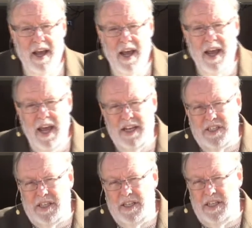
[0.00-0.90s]
It's
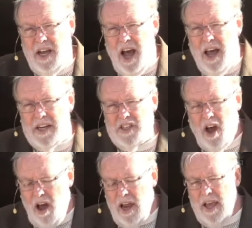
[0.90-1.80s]
God is
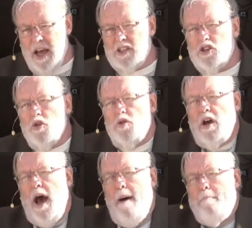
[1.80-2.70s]
calling us to
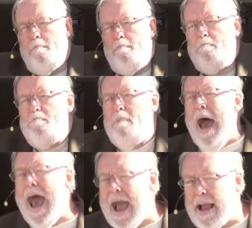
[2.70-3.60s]
come
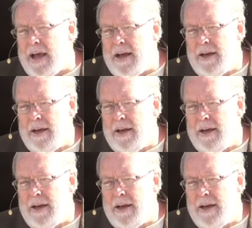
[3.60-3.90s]
back.